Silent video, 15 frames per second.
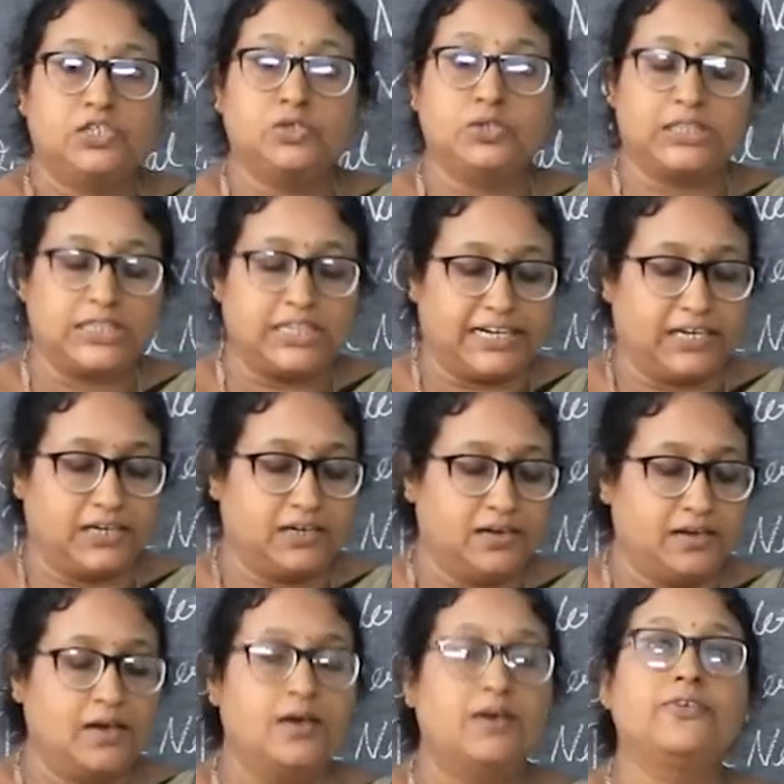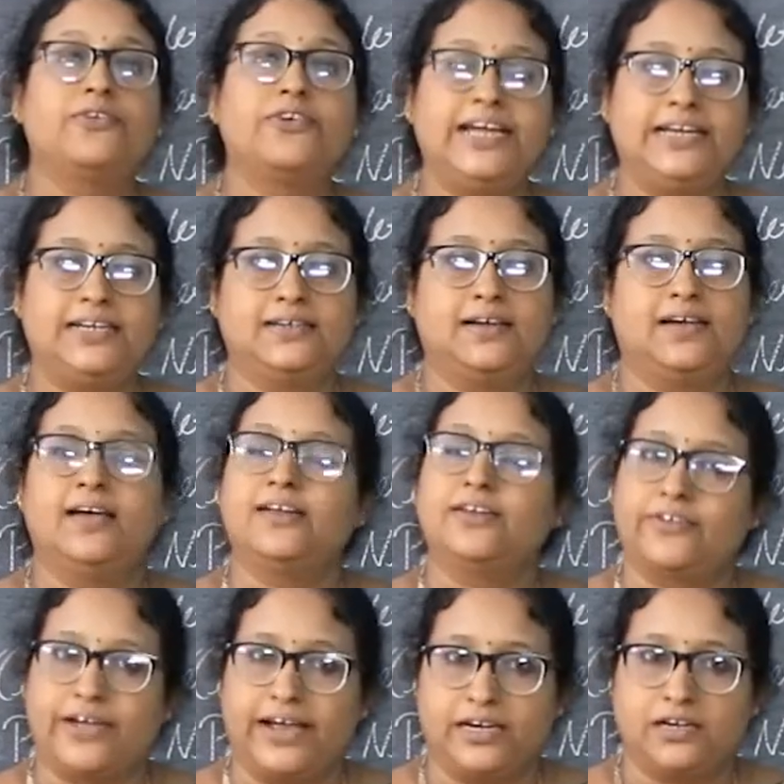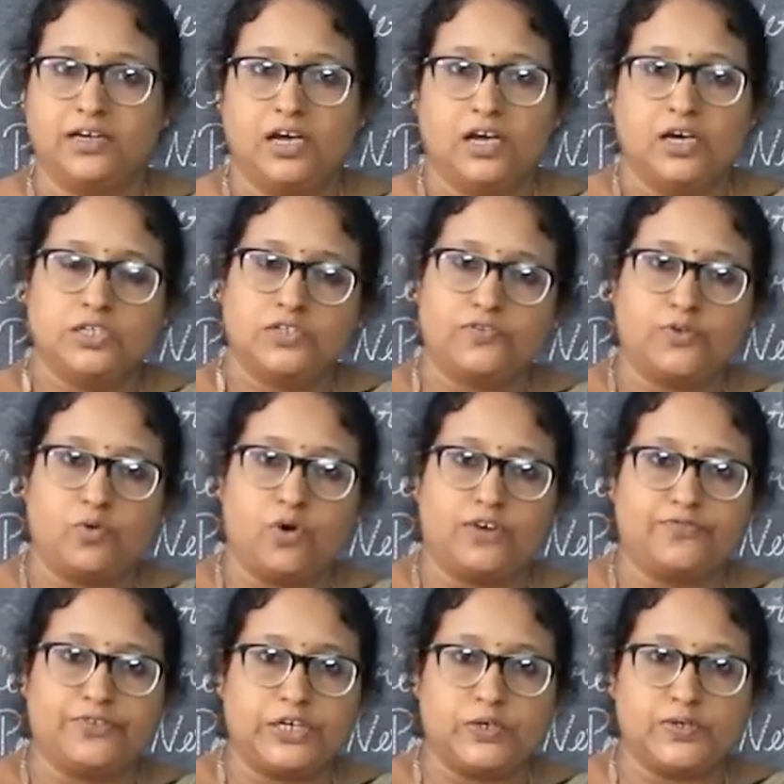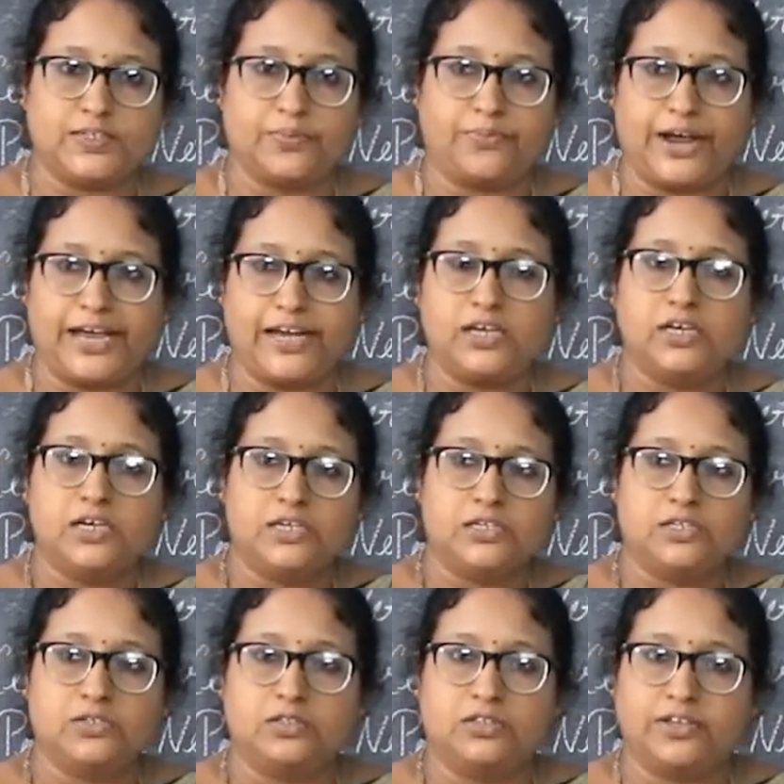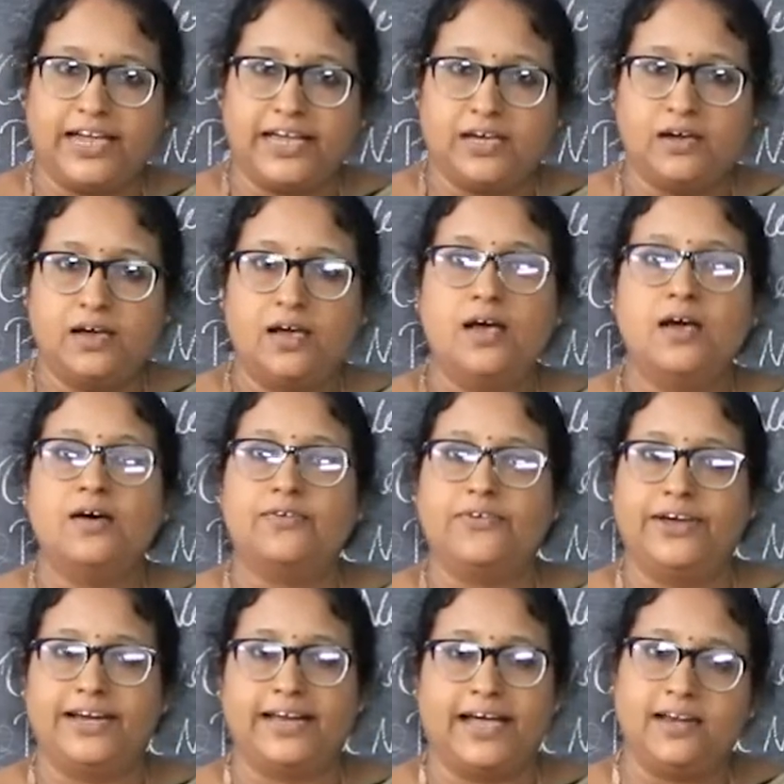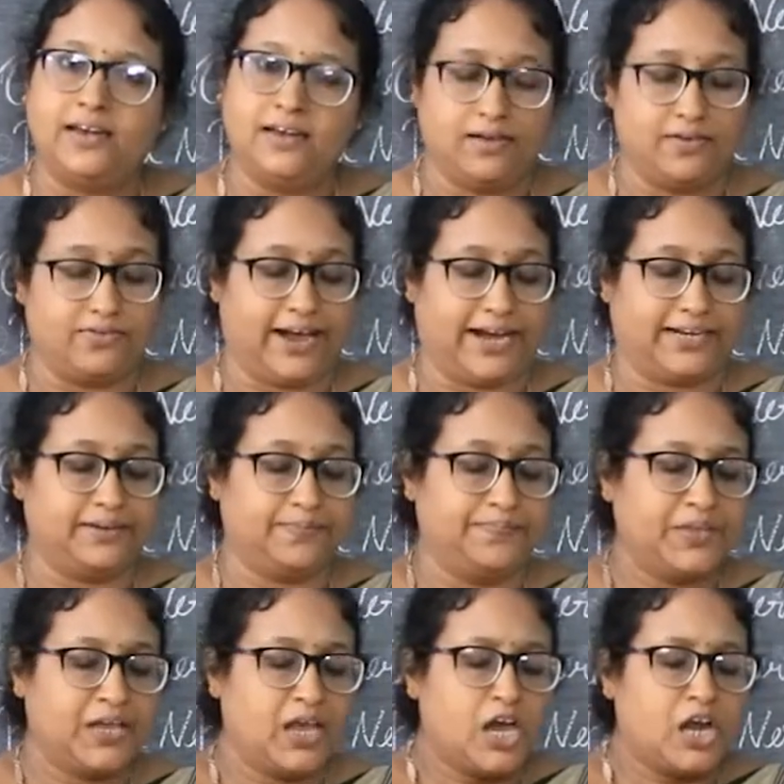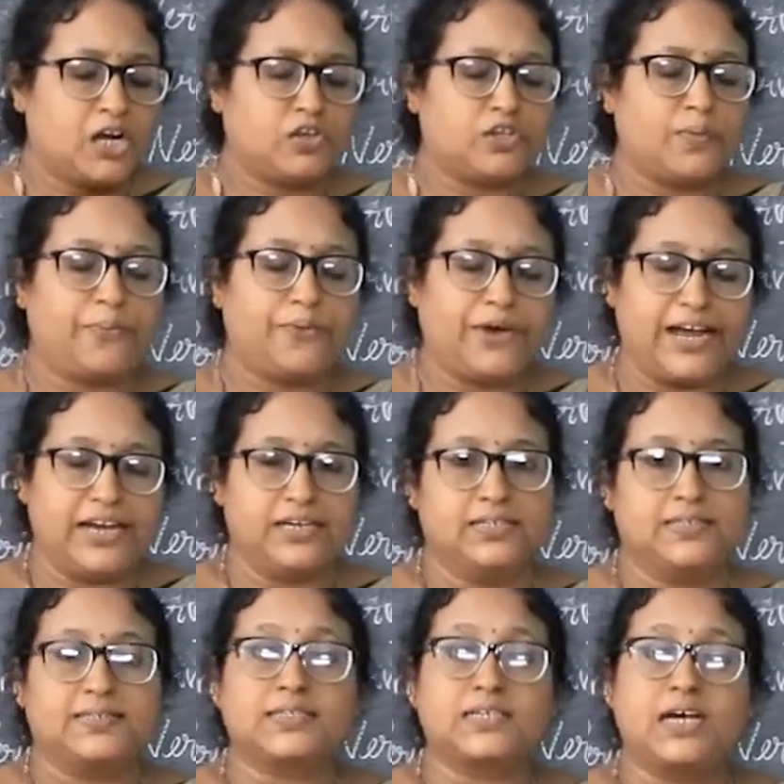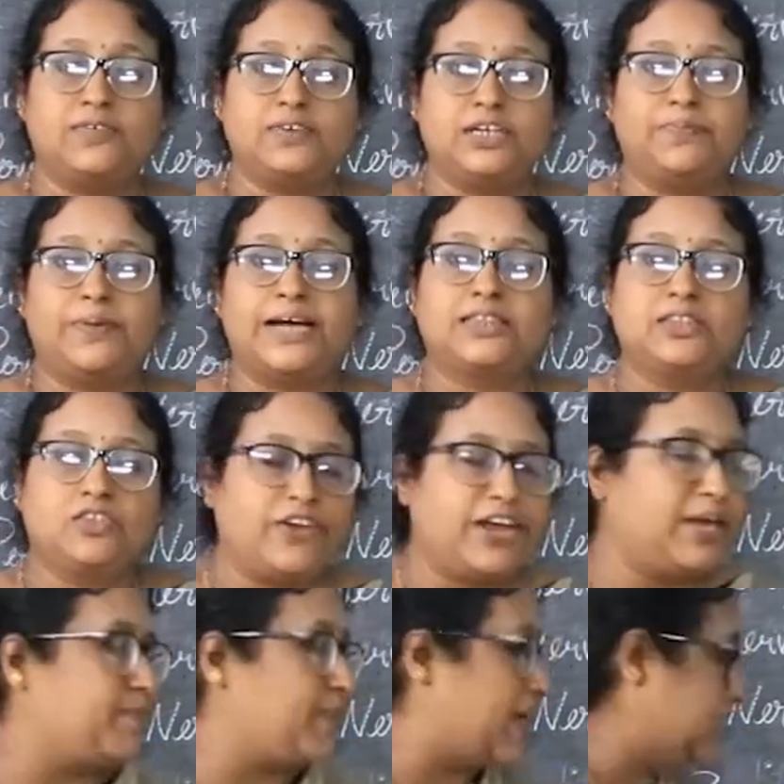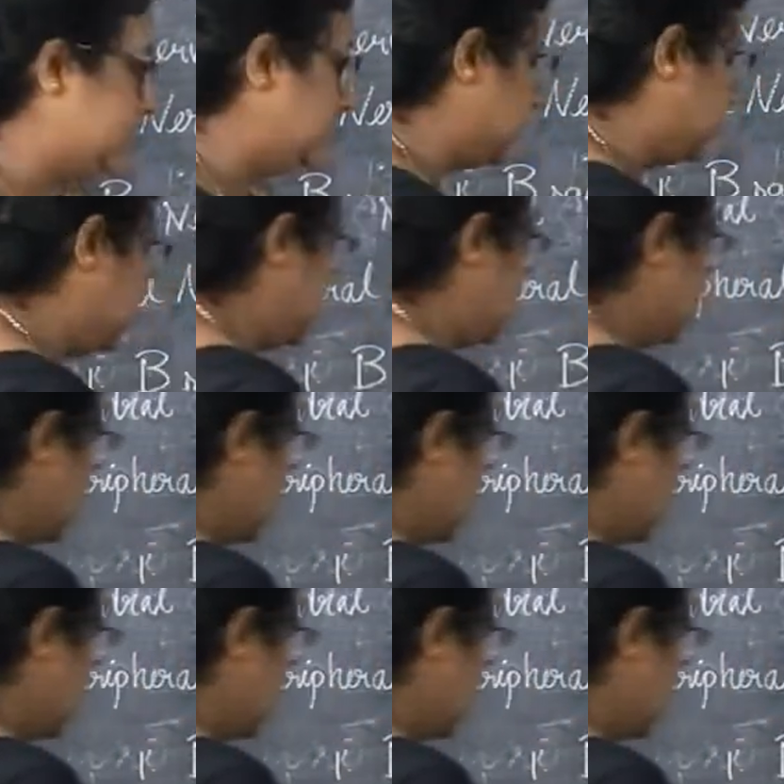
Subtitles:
to think, read and write. So for what we use the brain? To think, read and write. Now the brain is covered by three membranes